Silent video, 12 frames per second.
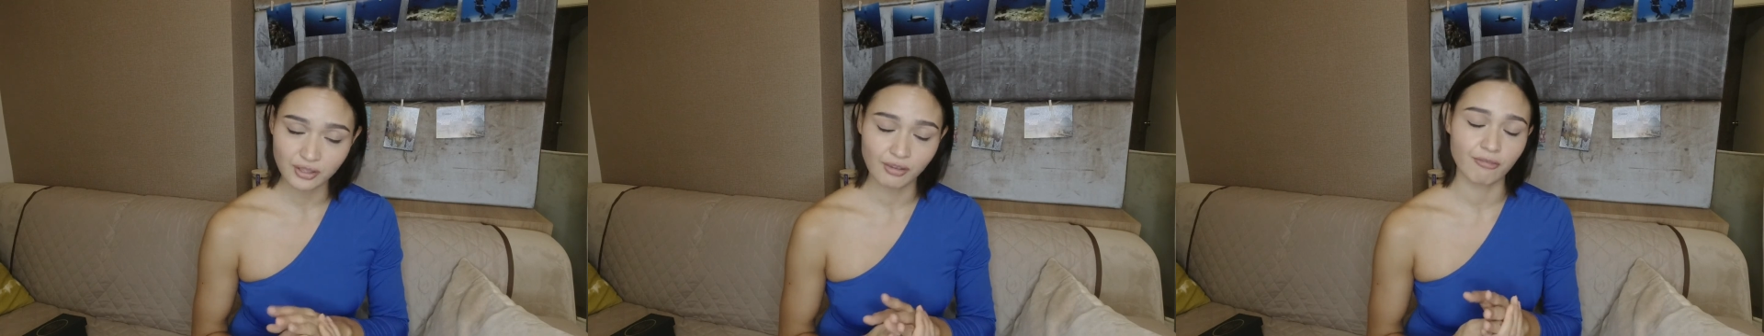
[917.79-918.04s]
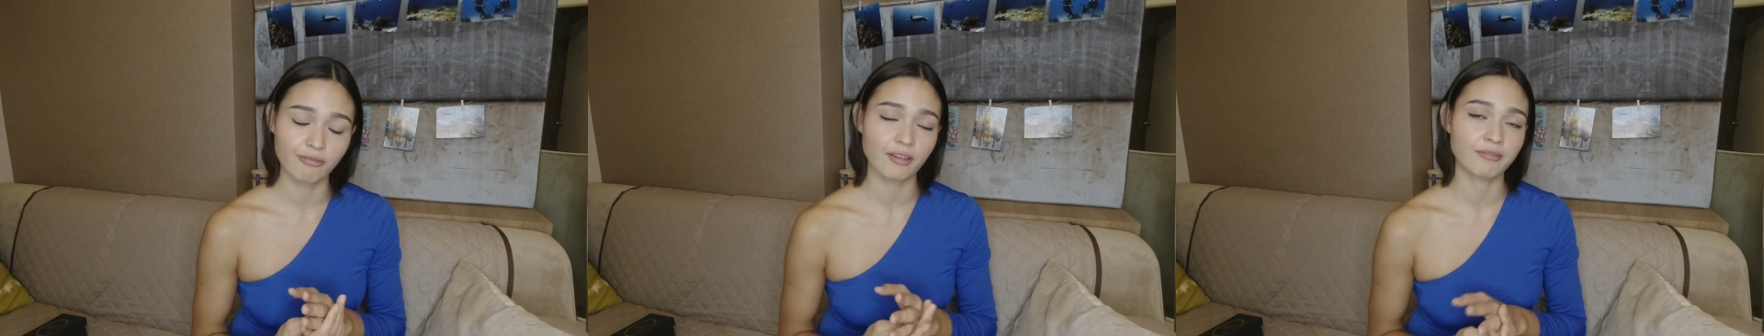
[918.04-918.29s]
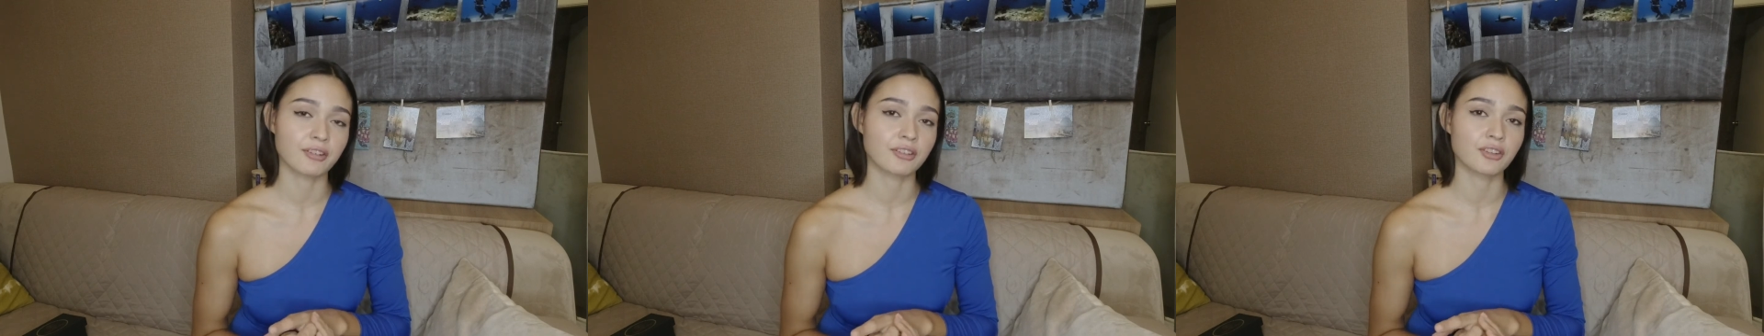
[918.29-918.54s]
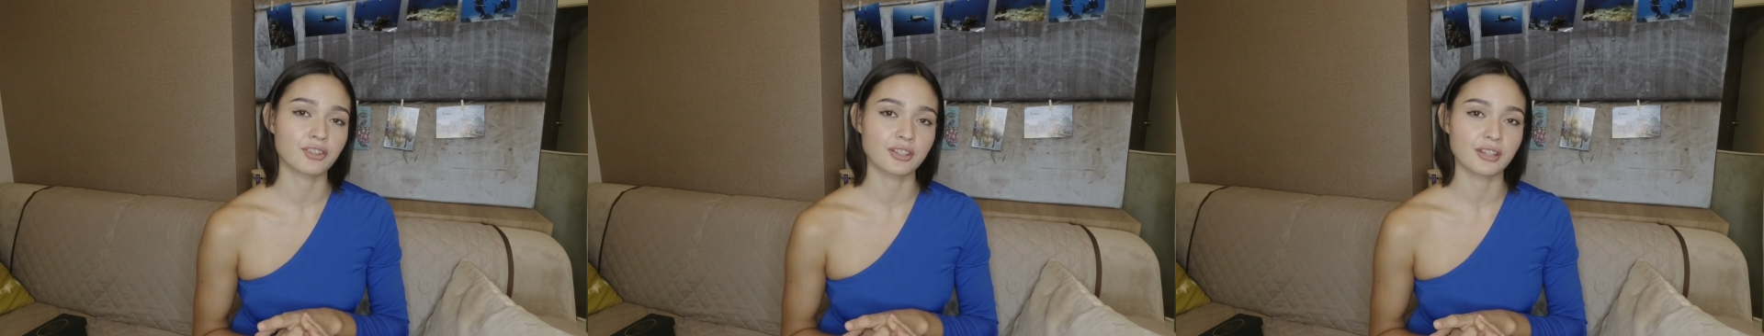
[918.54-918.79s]
if ever
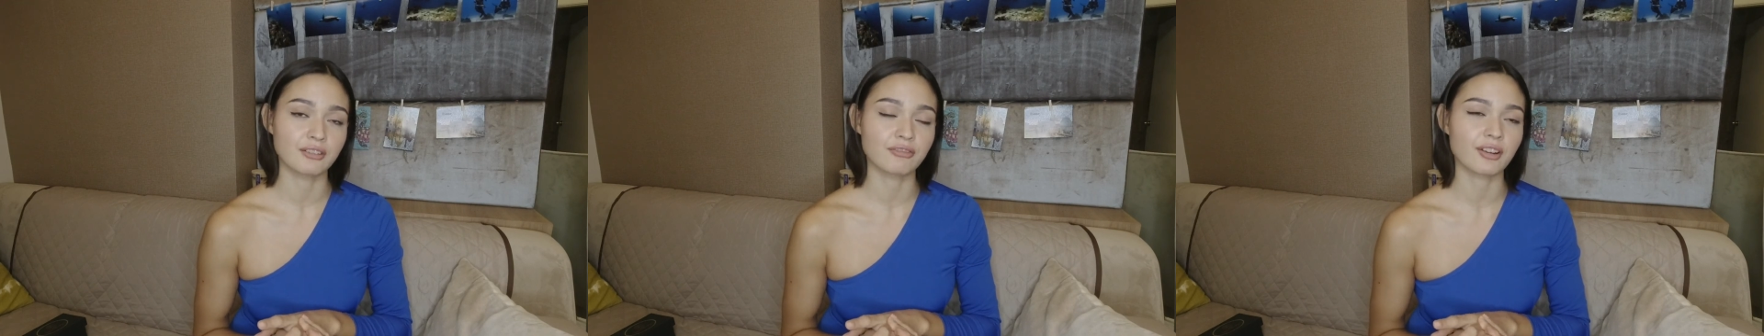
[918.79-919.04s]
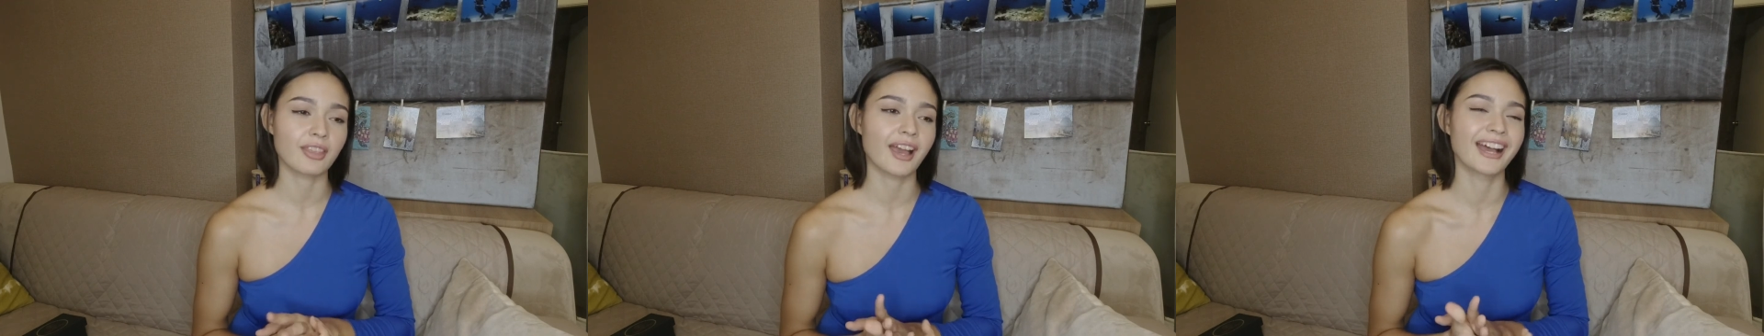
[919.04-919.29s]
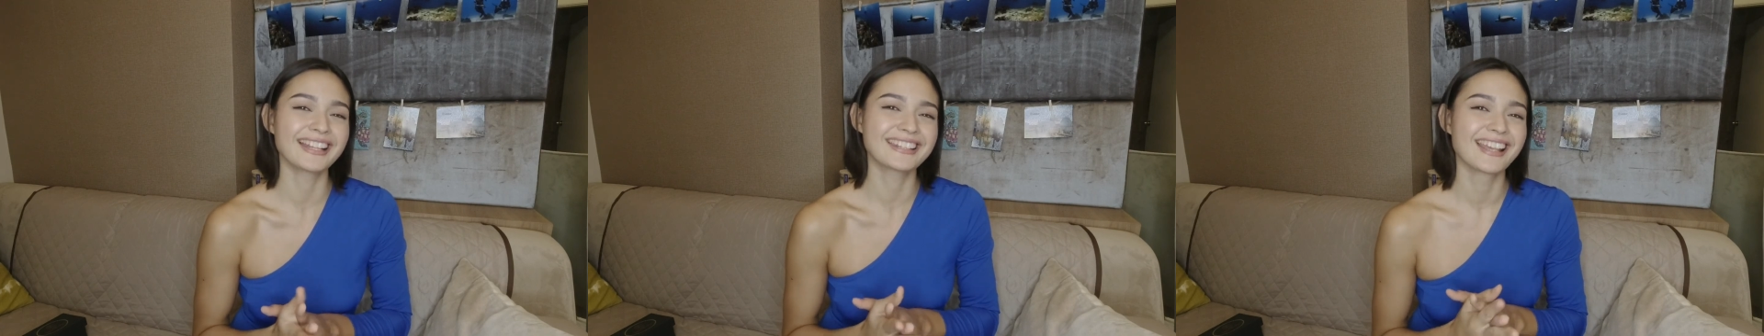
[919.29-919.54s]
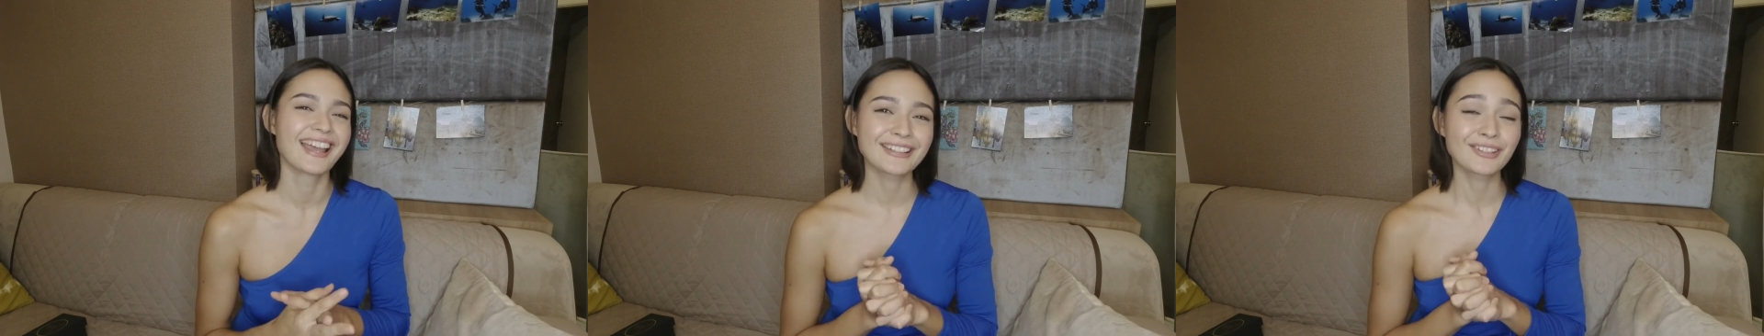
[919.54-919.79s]
there's a need for that.